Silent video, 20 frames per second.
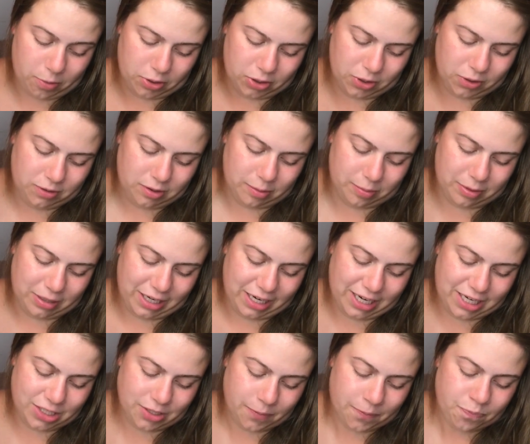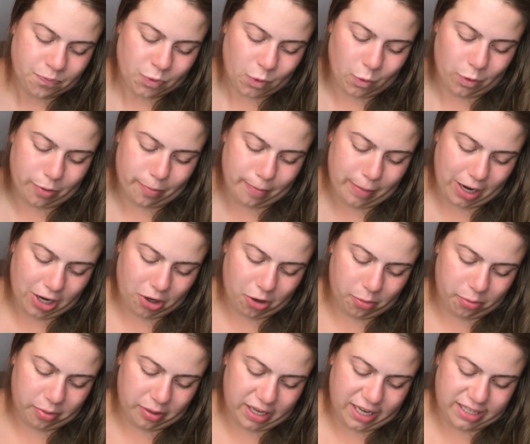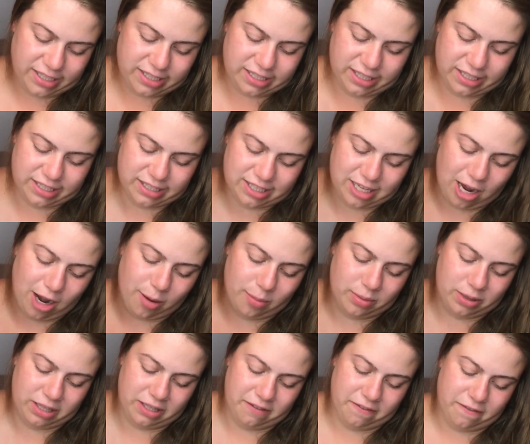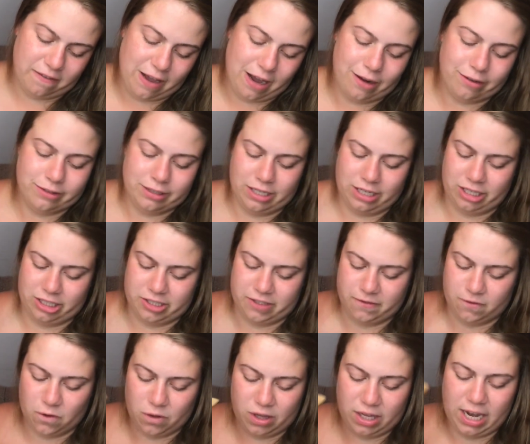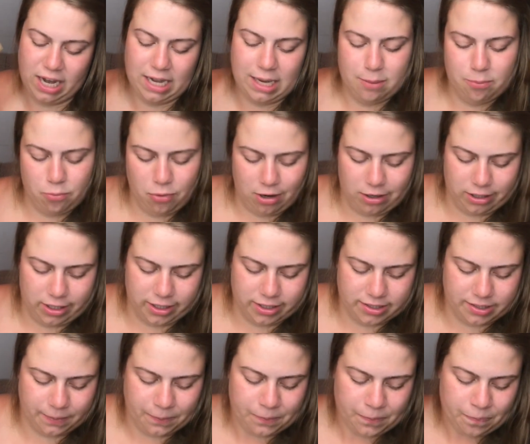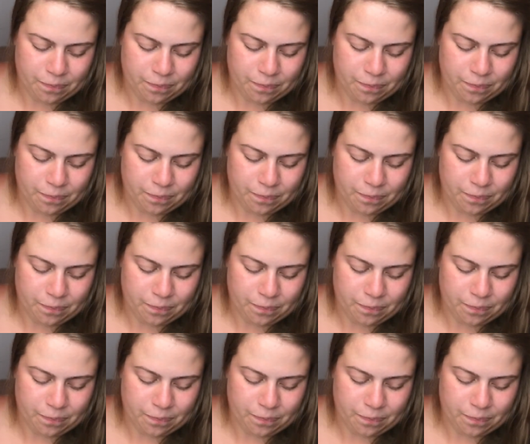pollute the planet with microplastics commonly found in exfoliating products.